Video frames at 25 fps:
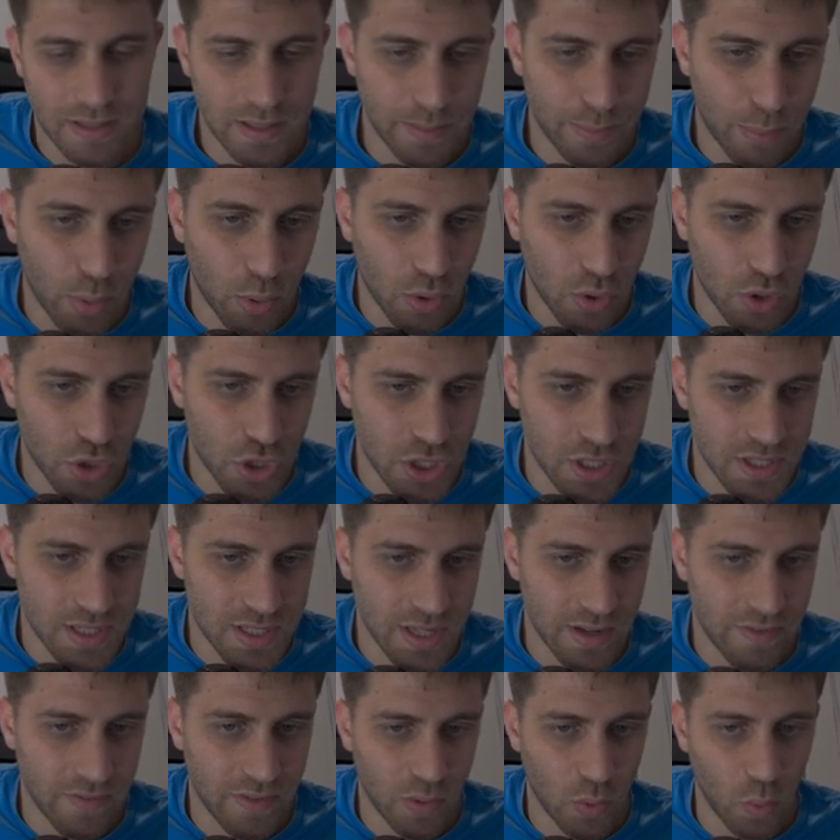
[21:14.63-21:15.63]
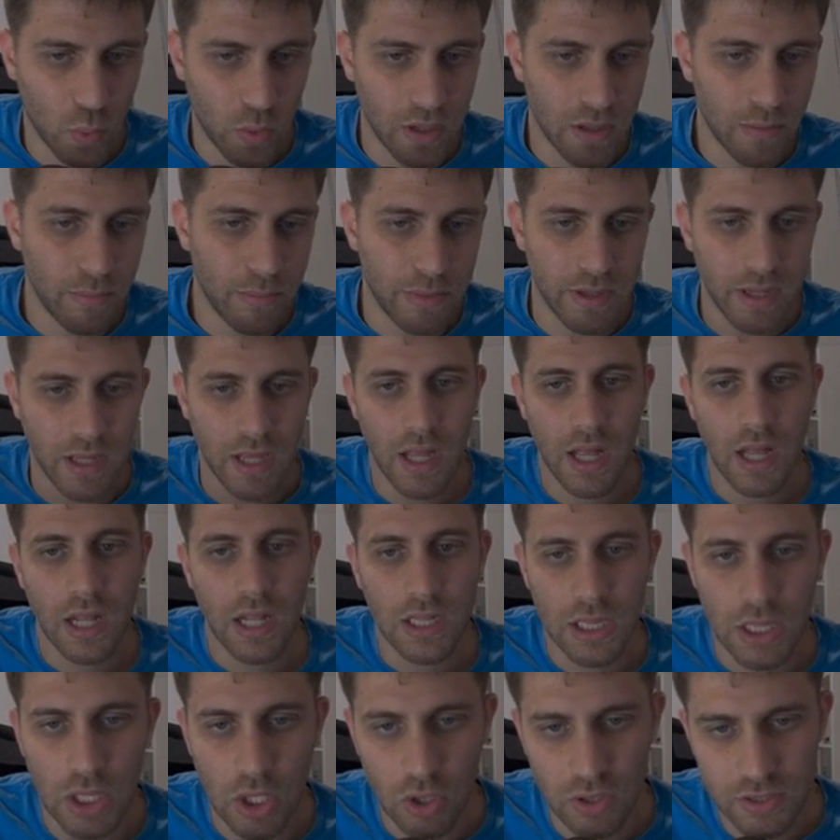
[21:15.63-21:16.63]
The pawn on g7 will be
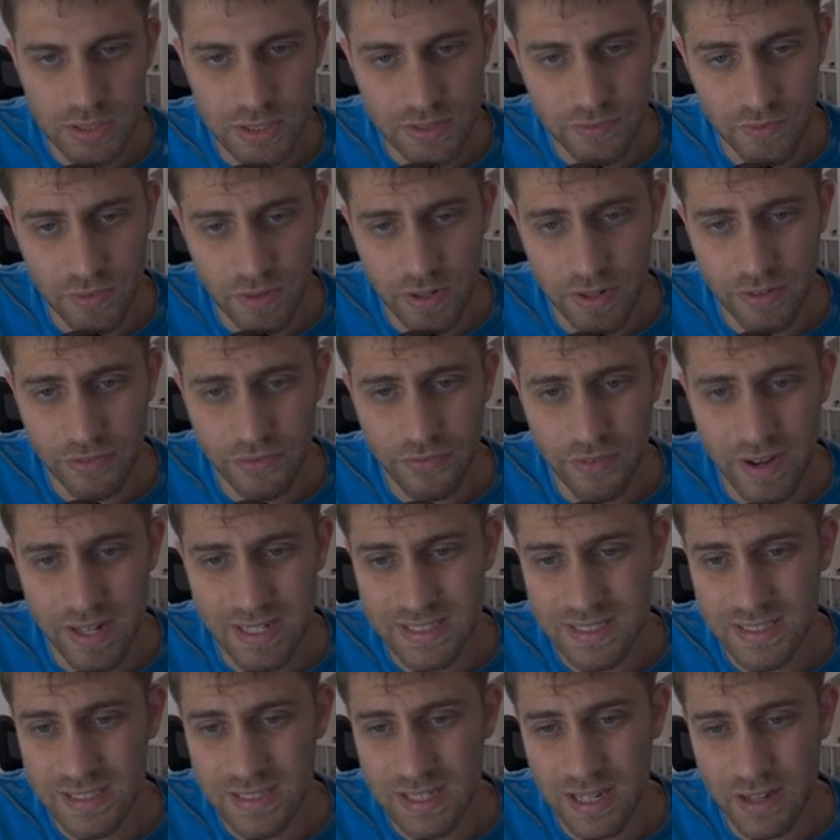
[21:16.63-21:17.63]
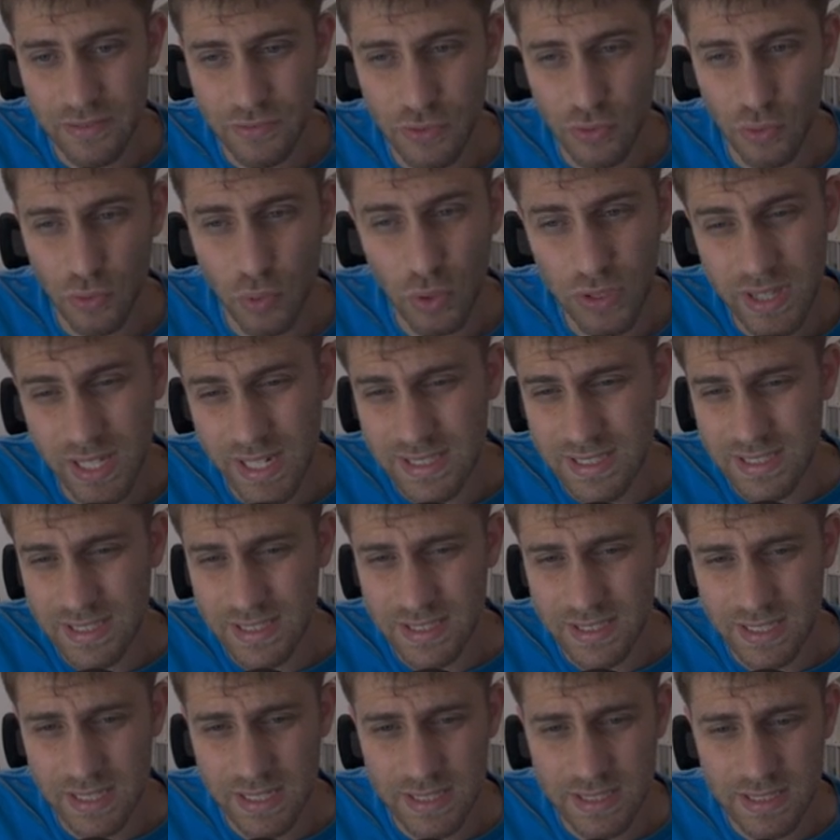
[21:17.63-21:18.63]
lost very fast after rook takes
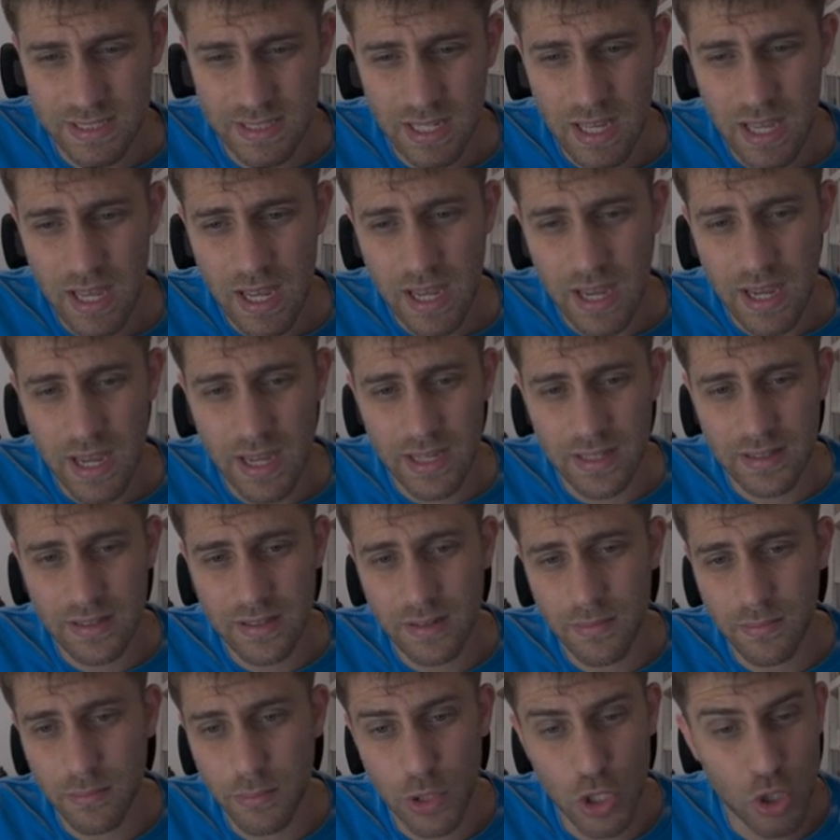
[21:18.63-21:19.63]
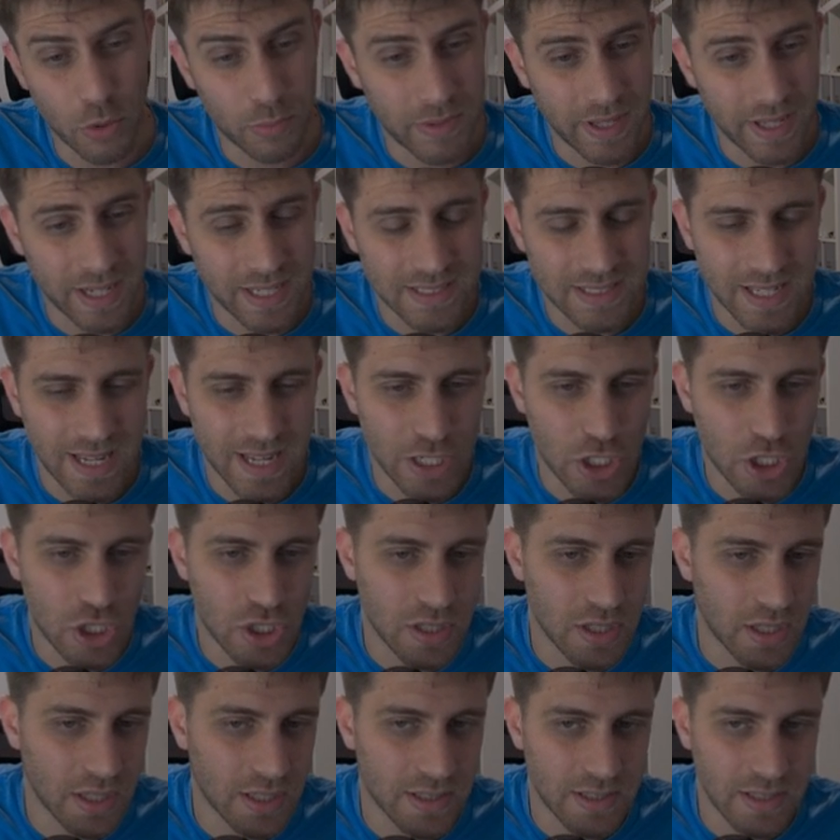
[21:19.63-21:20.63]
c6 and bishop takes
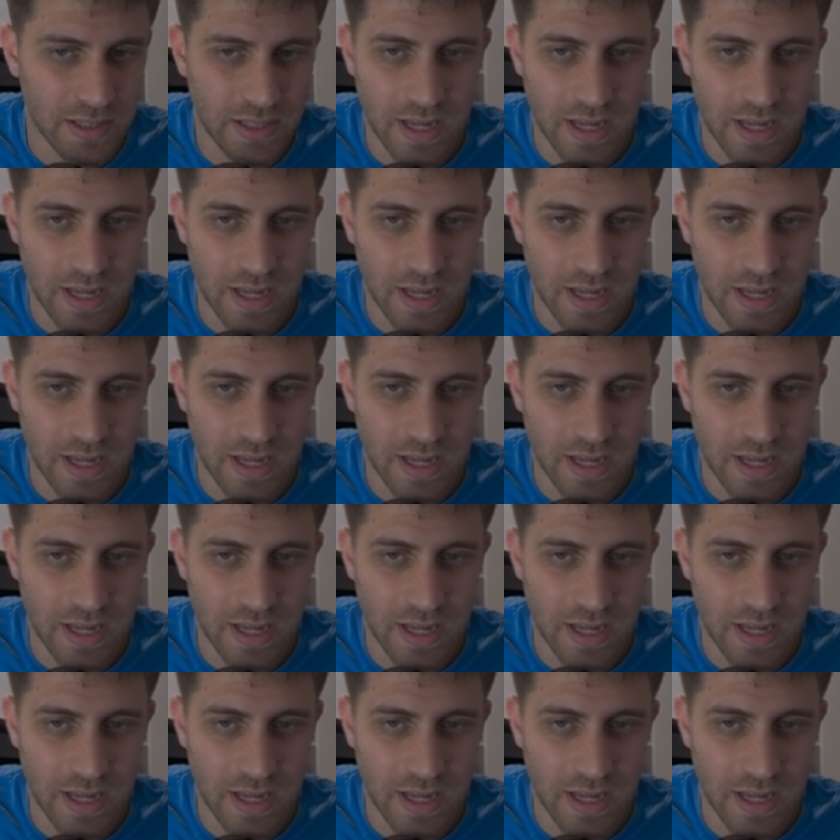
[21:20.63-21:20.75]
h6.